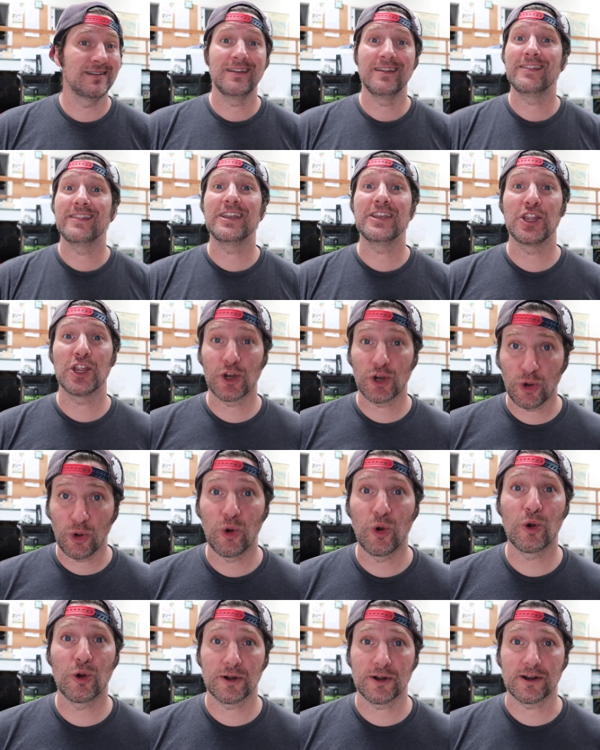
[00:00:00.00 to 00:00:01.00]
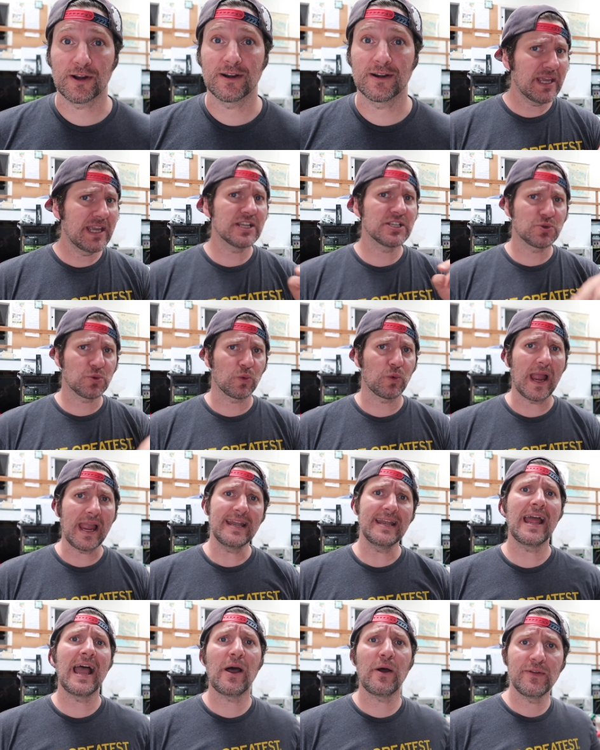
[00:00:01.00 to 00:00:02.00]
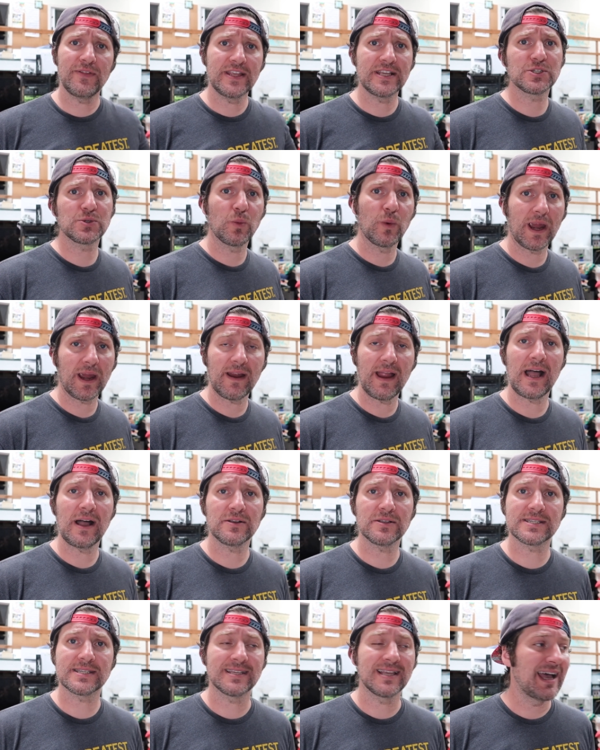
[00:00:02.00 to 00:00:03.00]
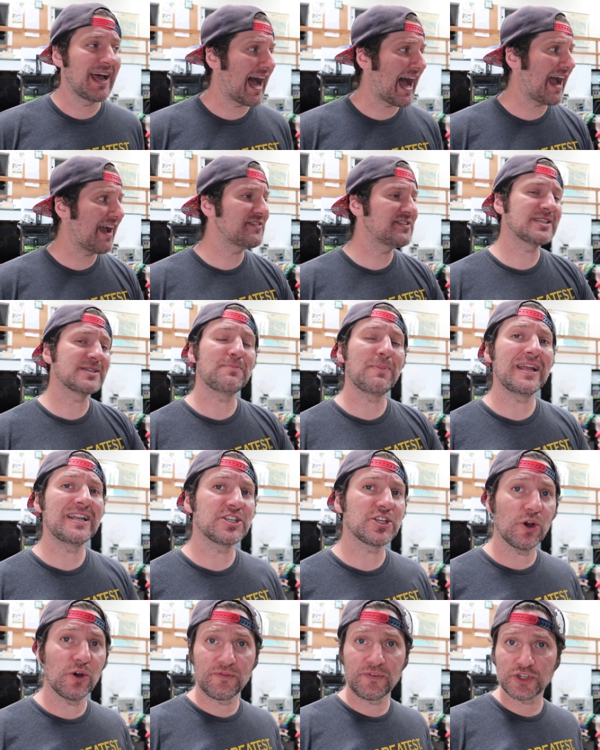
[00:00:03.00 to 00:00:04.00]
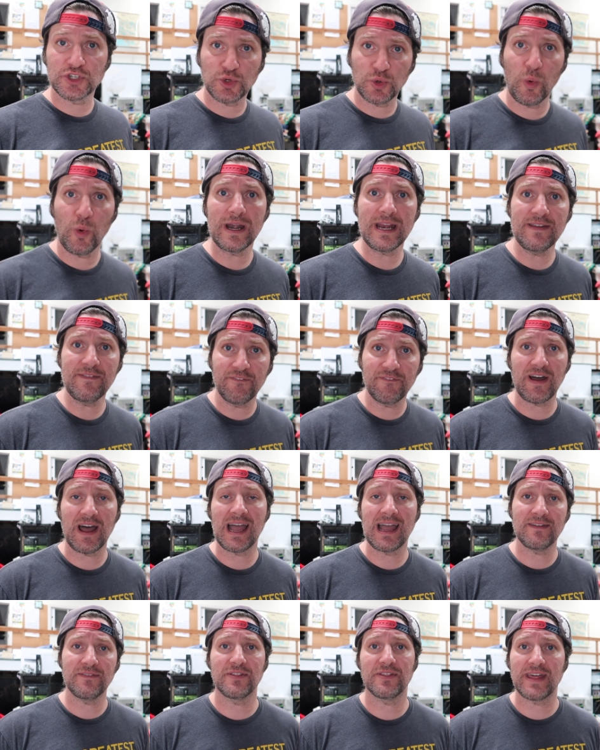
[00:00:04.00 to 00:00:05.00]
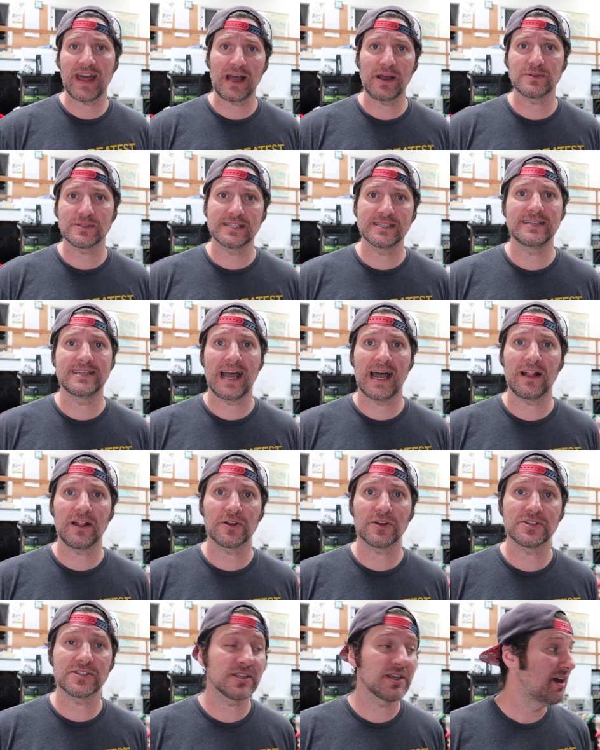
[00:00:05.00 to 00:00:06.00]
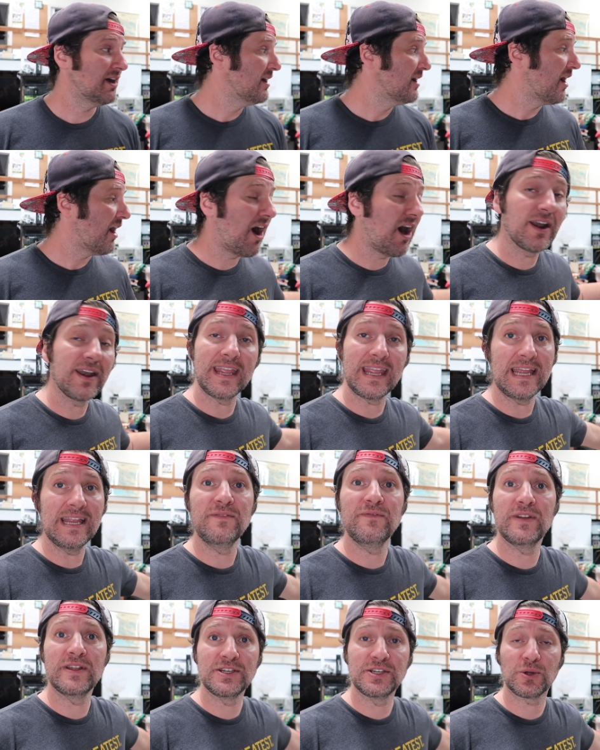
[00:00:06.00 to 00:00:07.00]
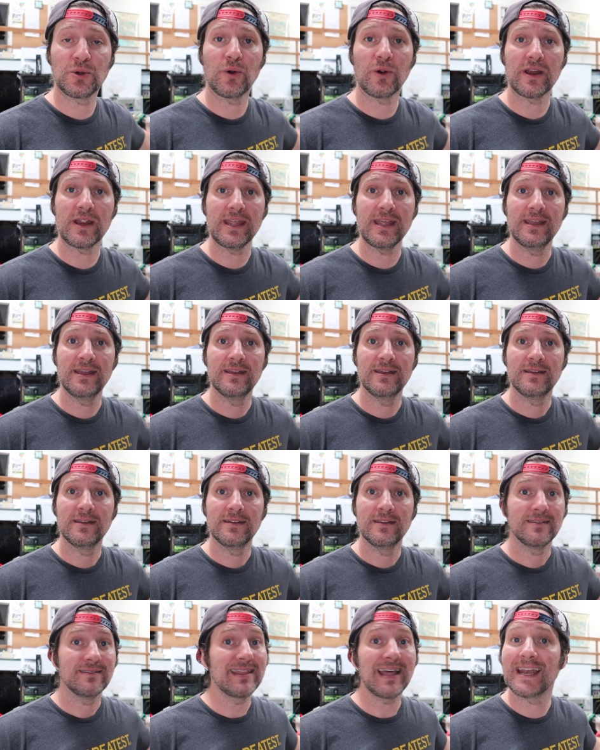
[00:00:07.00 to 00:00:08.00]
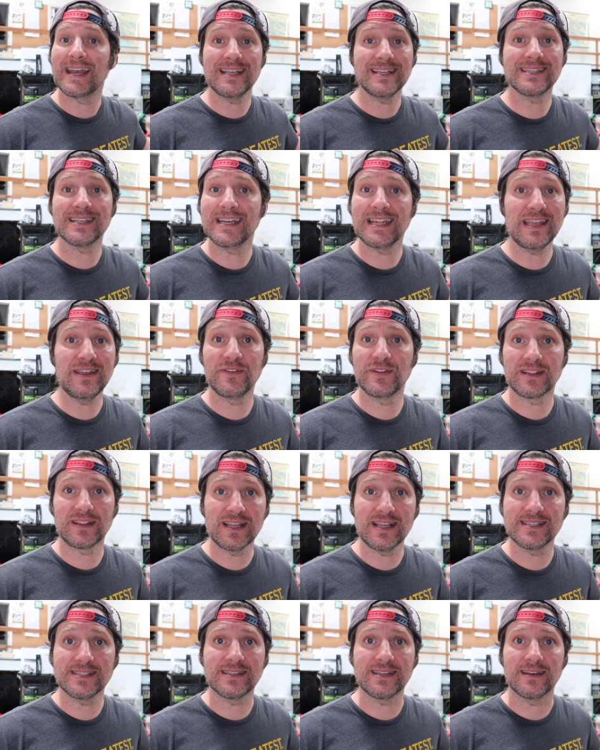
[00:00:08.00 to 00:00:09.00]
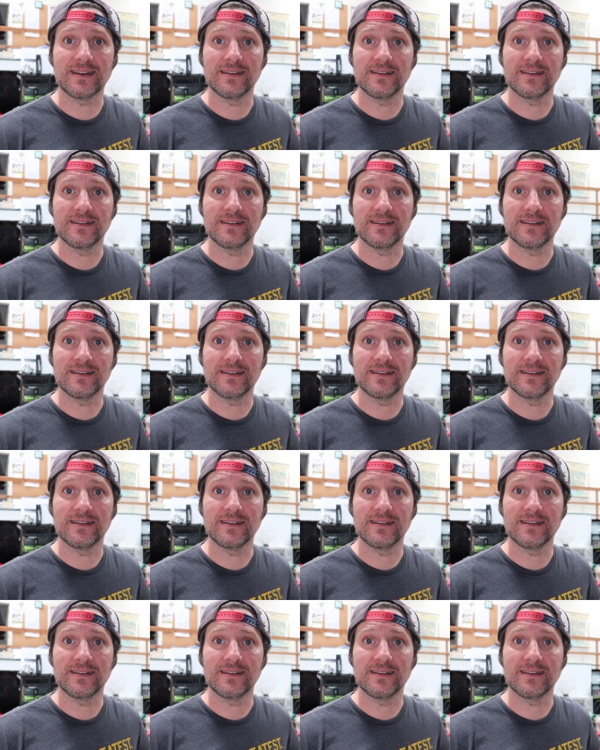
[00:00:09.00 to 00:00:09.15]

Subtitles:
then you're a hoarder. Because right now in this warehouse, I've spent over $25,000 on inventory that isn't even listed.